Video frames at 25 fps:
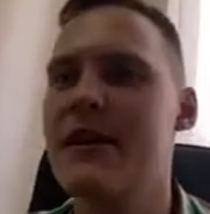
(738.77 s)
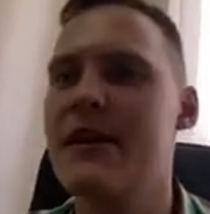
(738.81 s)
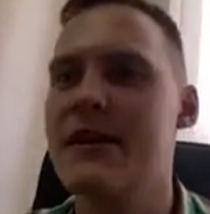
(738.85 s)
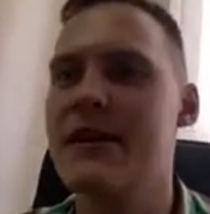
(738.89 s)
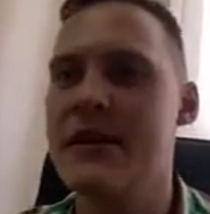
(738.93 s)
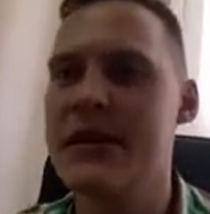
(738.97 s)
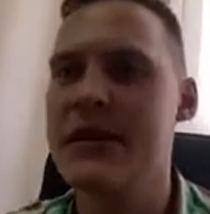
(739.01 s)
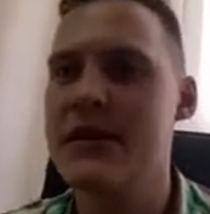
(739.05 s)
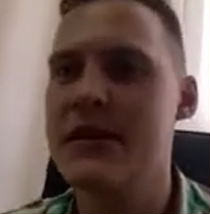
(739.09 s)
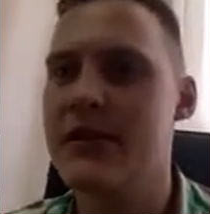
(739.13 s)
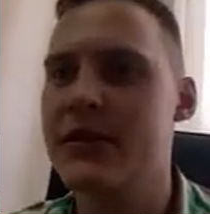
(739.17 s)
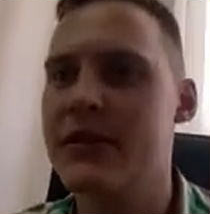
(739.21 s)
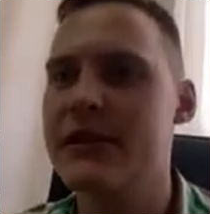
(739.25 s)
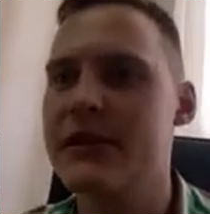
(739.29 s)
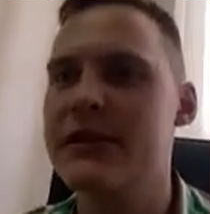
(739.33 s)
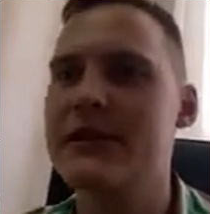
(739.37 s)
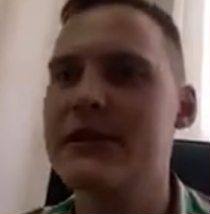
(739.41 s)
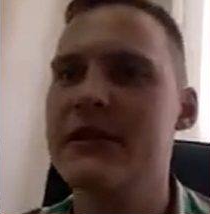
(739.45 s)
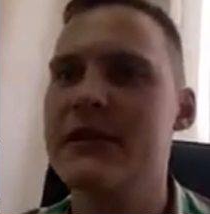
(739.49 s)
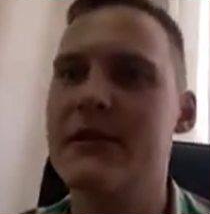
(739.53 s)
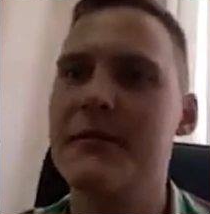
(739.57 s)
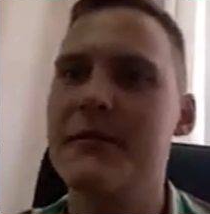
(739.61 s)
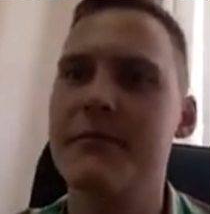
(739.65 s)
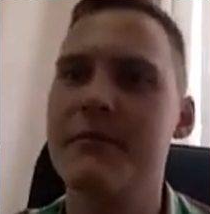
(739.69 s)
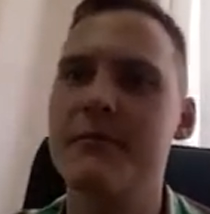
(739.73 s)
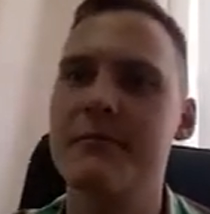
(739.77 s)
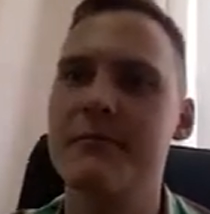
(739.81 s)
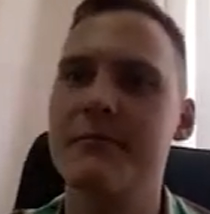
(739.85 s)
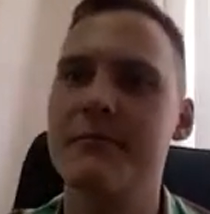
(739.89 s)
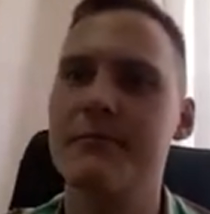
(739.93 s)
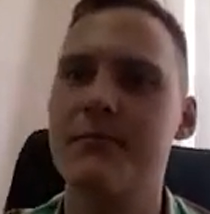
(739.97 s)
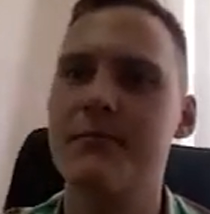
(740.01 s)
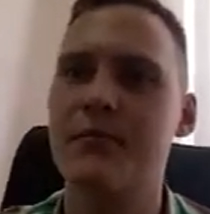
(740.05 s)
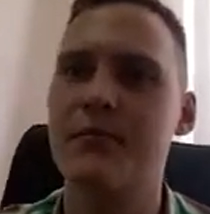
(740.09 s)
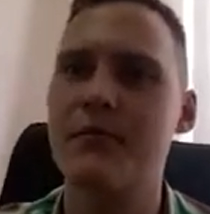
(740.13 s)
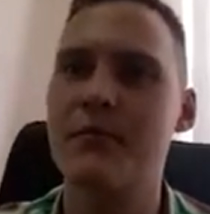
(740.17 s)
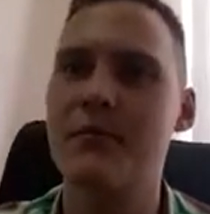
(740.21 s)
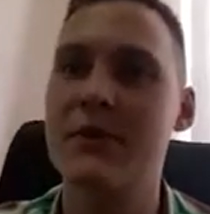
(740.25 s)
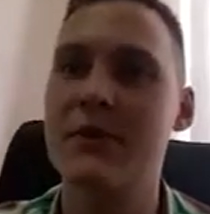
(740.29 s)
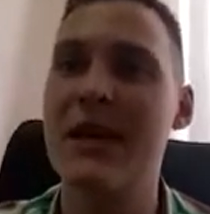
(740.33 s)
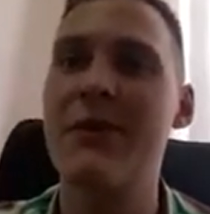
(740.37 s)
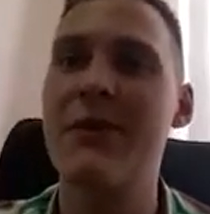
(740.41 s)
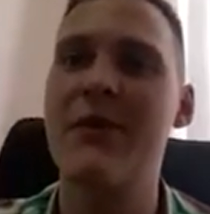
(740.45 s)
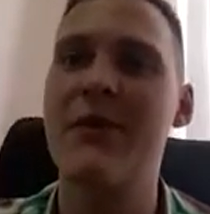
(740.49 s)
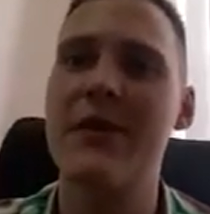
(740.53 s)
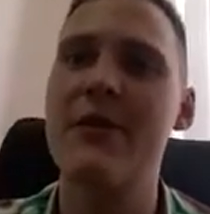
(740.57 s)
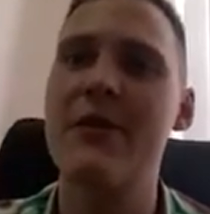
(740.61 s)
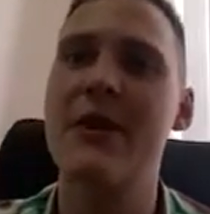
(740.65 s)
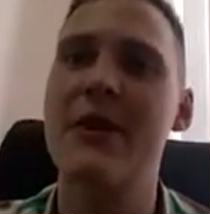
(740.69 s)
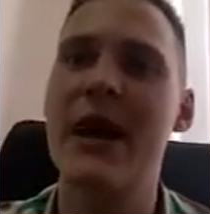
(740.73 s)
years.
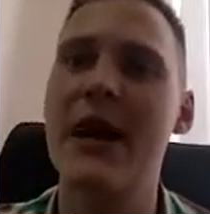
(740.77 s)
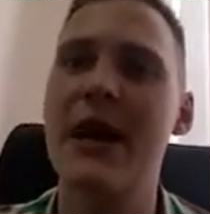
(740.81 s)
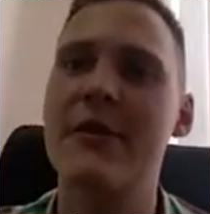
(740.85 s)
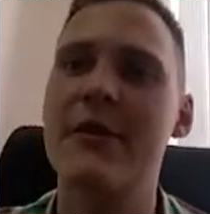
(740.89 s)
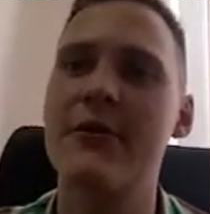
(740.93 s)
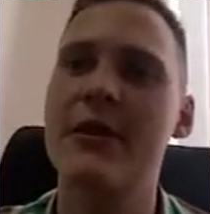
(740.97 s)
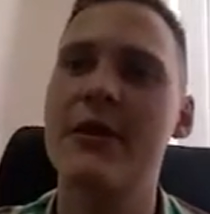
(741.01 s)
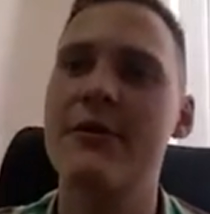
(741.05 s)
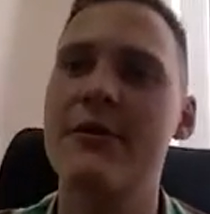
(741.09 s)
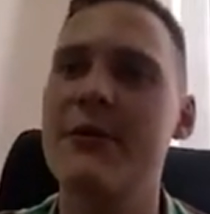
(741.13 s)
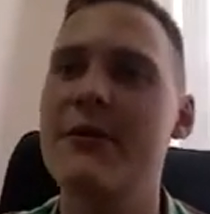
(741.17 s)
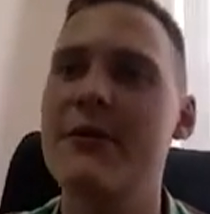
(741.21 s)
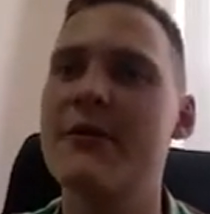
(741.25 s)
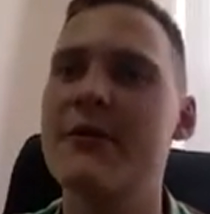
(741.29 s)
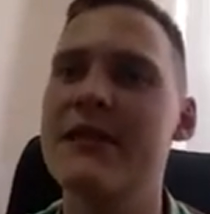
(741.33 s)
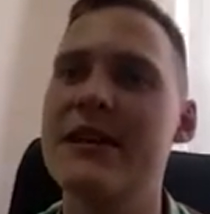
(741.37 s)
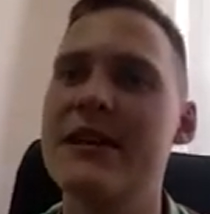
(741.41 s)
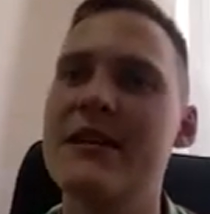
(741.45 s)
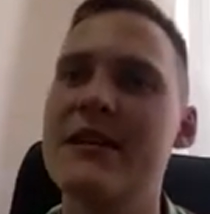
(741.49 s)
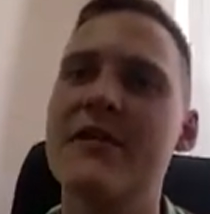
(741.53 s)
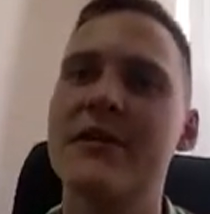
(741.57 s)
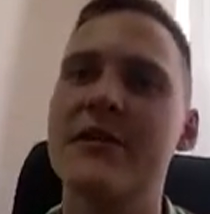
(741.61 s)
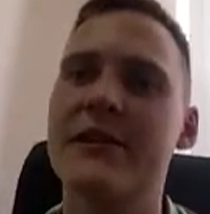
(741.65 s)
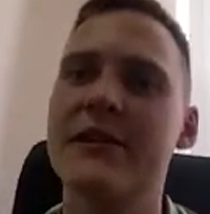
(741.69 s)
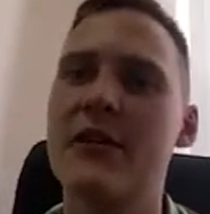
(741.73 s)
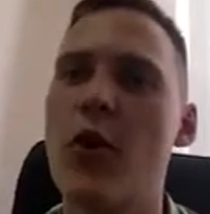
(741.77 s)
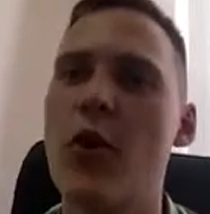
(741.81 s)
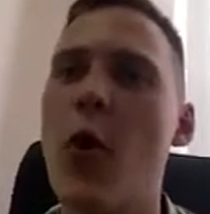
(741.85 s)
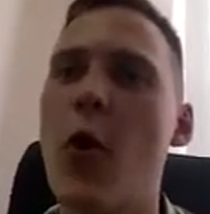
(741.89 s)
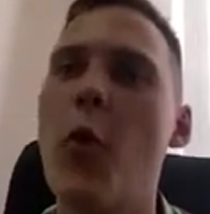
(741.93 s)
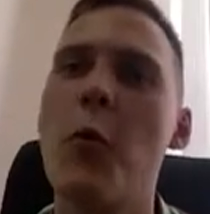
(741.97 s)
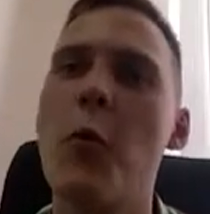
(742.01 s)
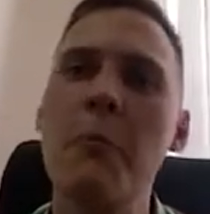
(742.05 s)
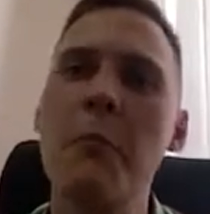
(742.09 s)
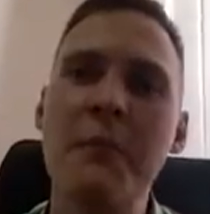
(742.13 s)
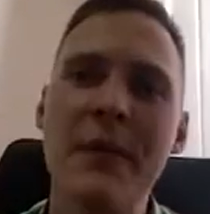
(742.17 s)
350 years ago,